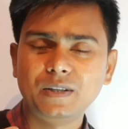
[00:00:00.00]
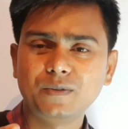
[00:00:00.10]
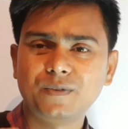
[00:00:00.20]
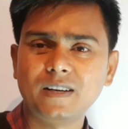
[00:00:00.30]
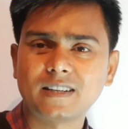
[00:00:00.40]

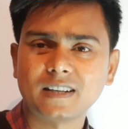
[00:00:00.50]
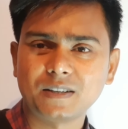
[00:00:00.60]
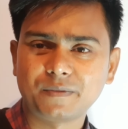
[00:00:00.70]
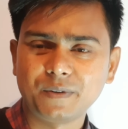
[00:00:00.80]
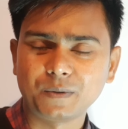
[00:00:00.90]
feel
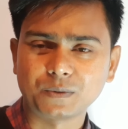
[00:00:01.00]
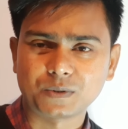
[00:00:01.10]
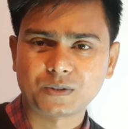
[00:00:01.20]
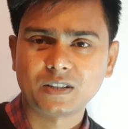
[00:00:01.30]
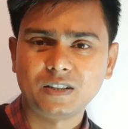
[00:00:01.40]

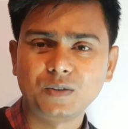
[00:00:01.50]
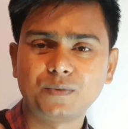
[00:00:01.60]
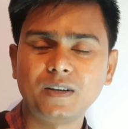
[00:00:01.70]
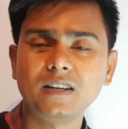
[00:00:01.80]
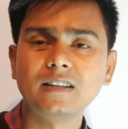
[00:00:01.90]
confused. You
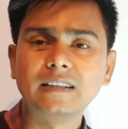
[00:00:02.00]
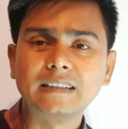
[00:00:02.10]
feel